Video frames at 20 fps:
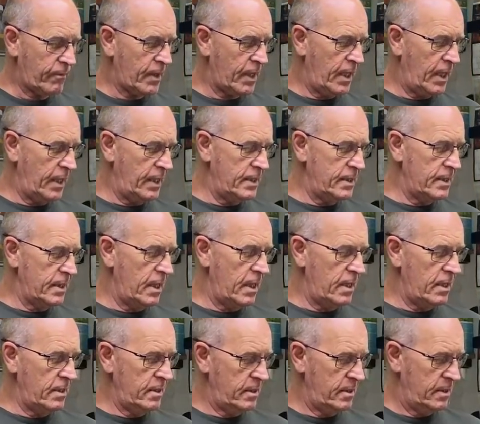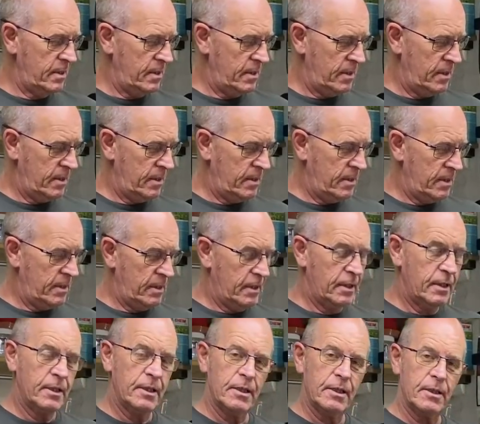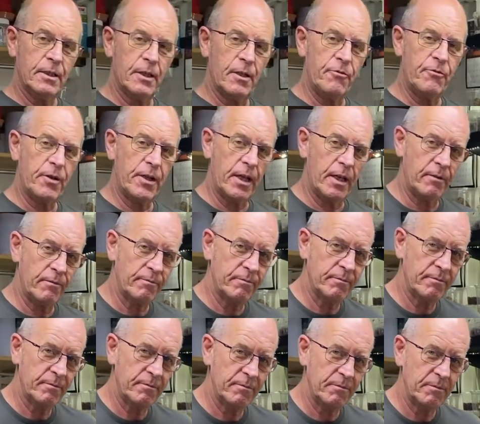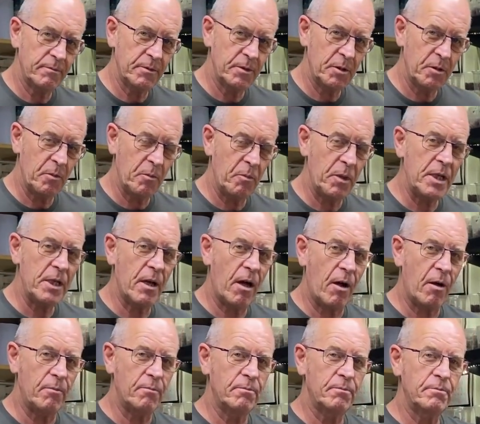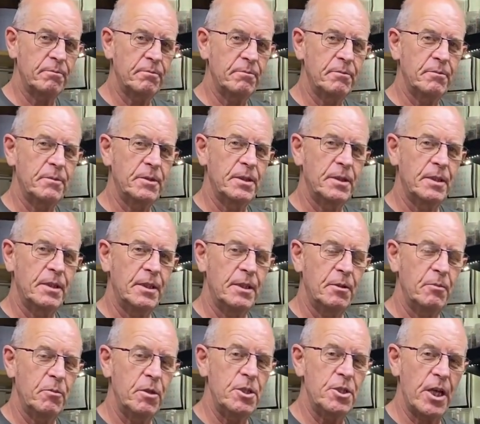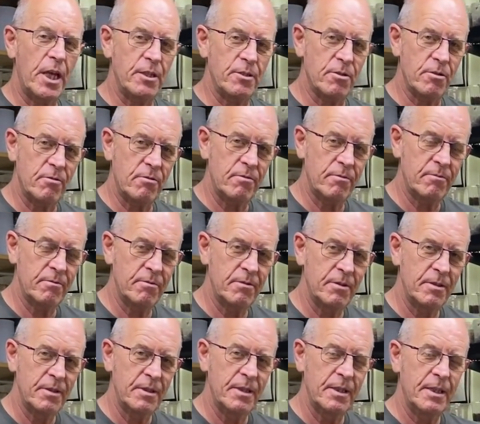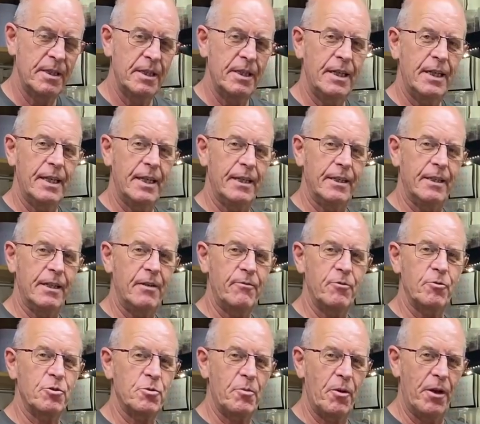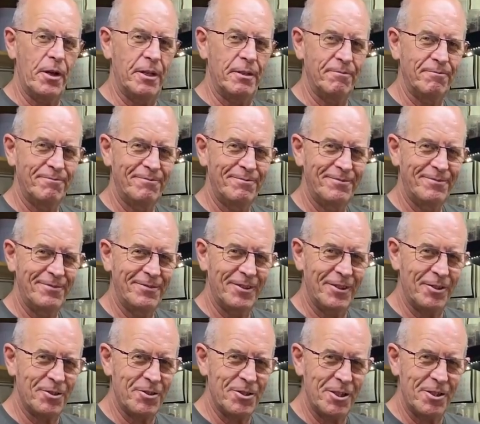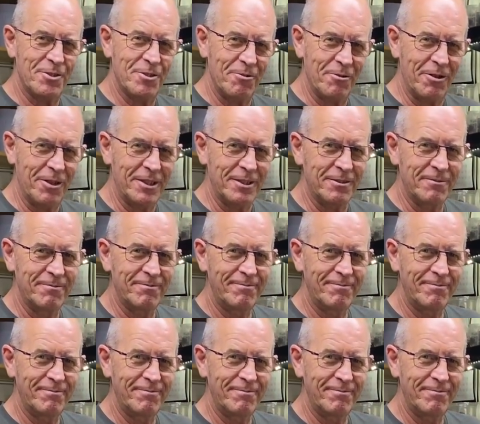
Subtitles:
and don't forget, be calm, be gentle, and love your spider. I'll see you soon, guys.